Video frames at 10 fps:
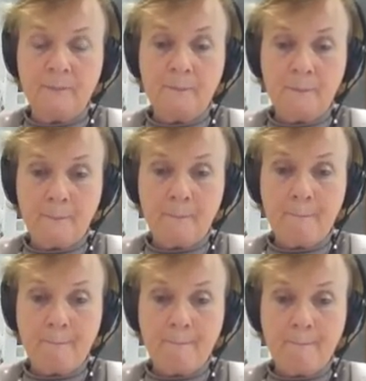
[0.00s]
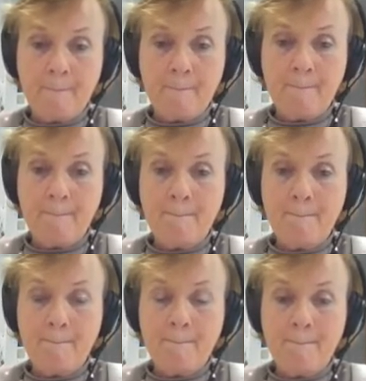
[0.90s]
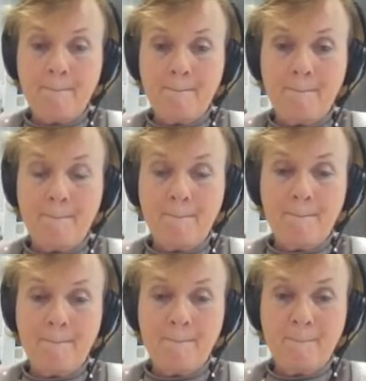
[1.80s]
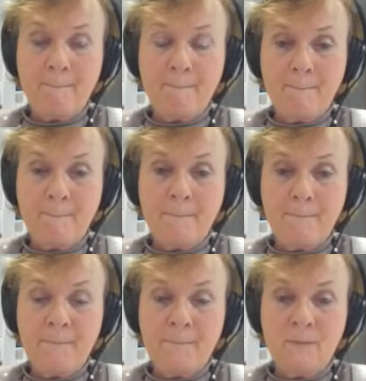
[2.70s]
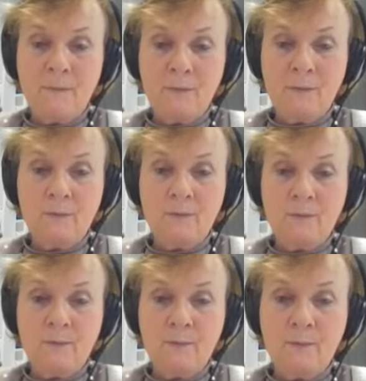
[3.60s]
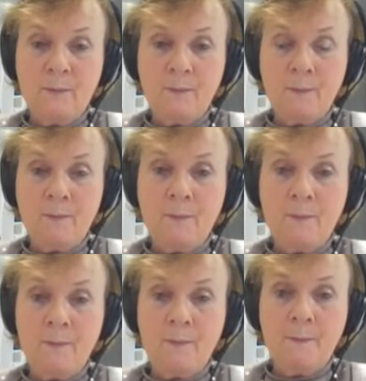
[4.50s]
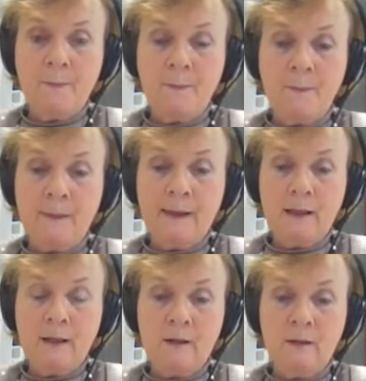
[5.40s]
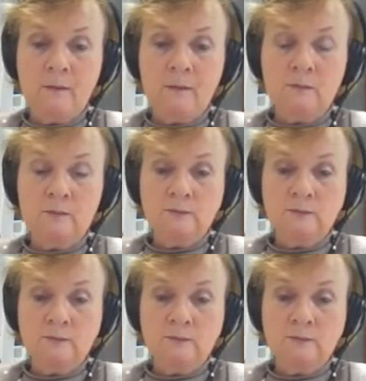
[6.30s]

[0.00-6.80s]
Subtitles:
This person isn't speaking.